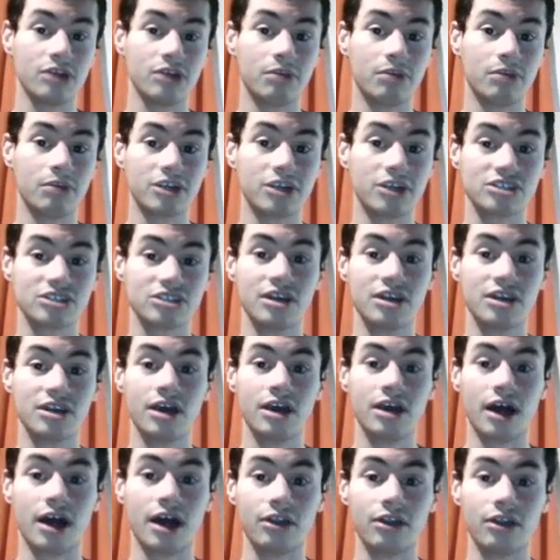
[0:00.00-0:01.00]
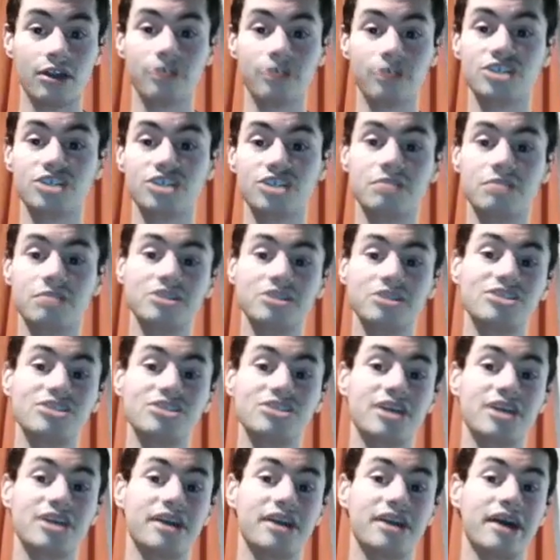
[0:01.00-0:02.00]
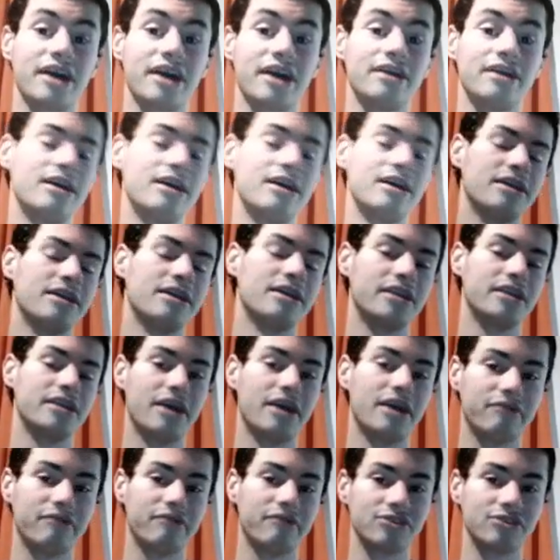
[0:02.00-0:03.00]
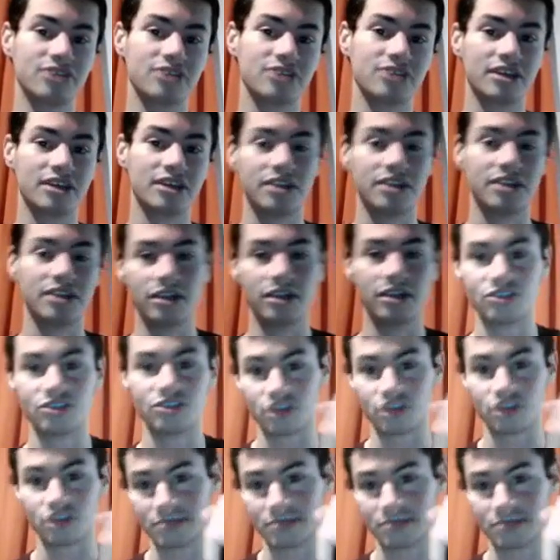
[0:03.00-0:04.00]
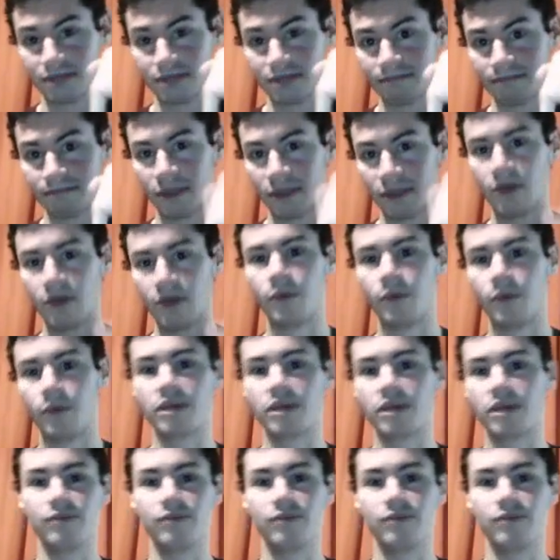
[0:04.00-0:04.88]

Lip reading: much larger commissions online, then that first link in the description will give